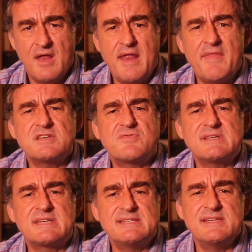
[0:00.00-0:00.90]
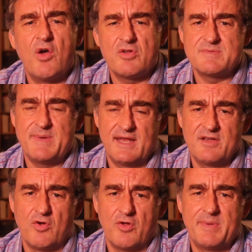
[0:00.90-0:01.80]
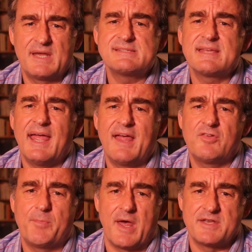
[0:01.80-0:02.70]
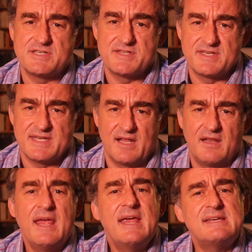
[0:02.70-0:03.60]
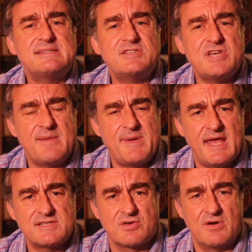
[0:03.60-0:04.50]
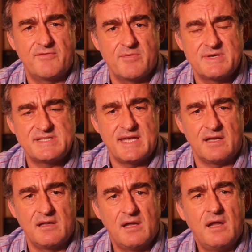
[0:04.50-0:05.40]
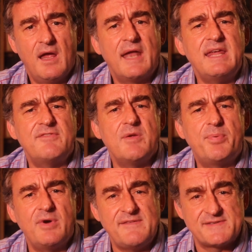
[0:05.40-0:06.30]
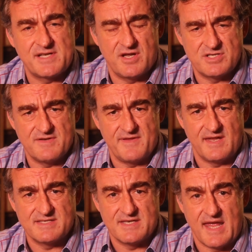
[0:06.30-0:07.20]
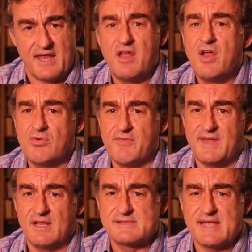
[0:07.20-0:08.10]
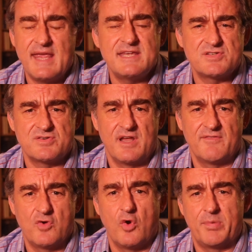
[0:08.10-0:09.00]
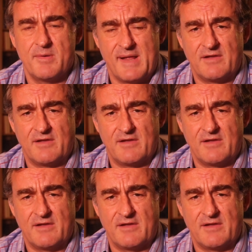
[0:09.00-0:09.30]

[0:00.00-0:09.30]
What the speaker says: Now, this risk is not to be ignored because the counterparty to the deal is the JBS Group from Brazil, and even a brief search of the internet reveals their history of corporate